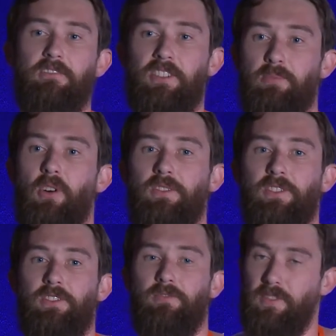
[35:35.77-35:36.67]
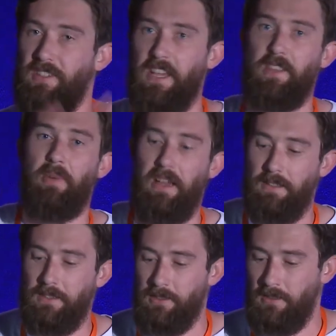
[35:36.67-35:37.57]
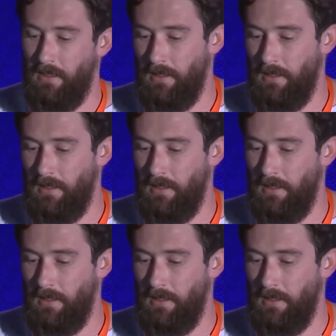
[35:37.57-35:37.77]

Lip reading: response for this other page.